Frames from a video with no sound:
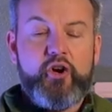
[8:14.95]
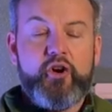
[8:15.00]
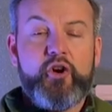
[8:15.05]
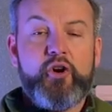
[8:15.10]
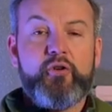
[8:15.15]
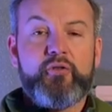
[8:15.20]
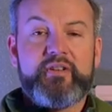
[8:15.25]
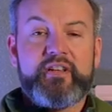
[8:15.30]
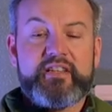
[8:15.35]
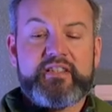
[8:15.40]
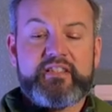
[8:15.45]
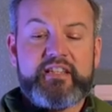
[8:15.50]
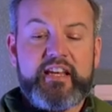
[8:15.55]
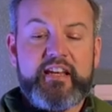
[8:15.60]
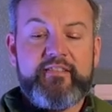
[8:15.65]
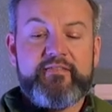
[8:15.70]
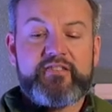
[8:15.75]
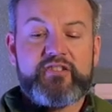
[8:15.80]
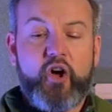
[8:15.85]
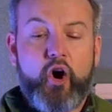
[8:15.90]
who
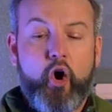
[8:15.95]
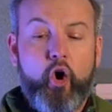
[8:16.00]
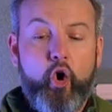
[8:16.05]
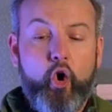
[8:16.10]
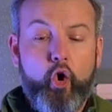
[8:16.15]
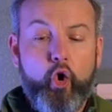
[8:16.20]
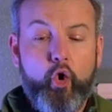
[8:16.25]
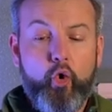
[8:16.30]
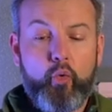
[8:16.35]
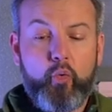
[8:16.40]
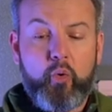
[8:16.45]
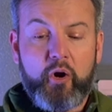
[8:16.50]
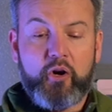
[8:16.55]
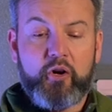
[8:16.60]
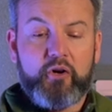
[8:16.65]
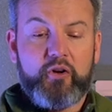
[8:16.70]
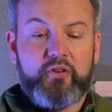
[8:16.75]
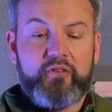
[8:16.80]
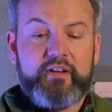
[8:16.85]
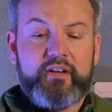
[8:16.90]
deceives the whole
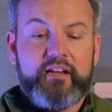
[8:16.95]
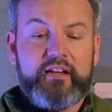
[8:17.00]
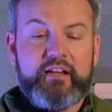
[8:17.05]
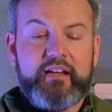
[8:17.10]
world.